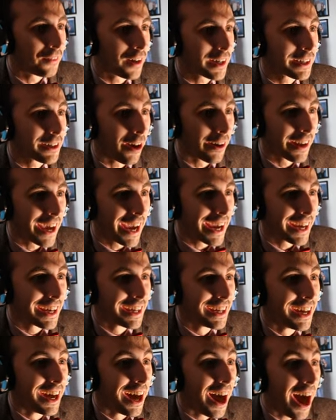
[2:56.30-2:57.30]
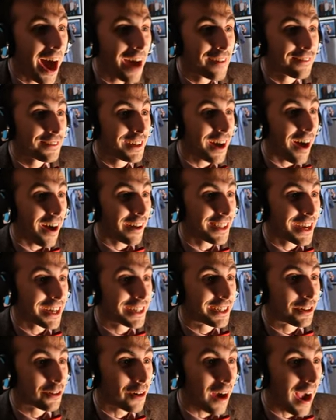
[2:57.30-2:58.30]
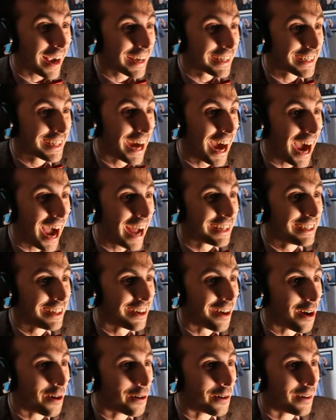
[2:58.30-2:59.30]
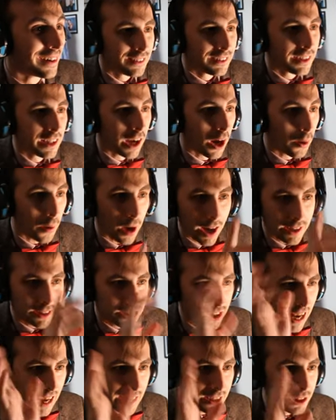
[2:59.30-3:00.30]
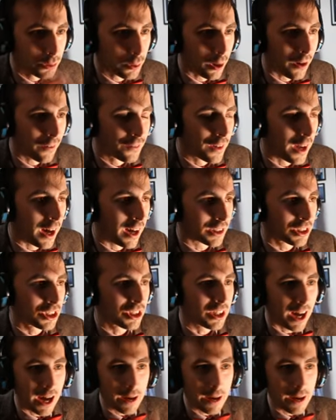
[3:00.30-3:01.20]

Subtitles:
have I got it? I've got the crank handle! You know, I slagged you off last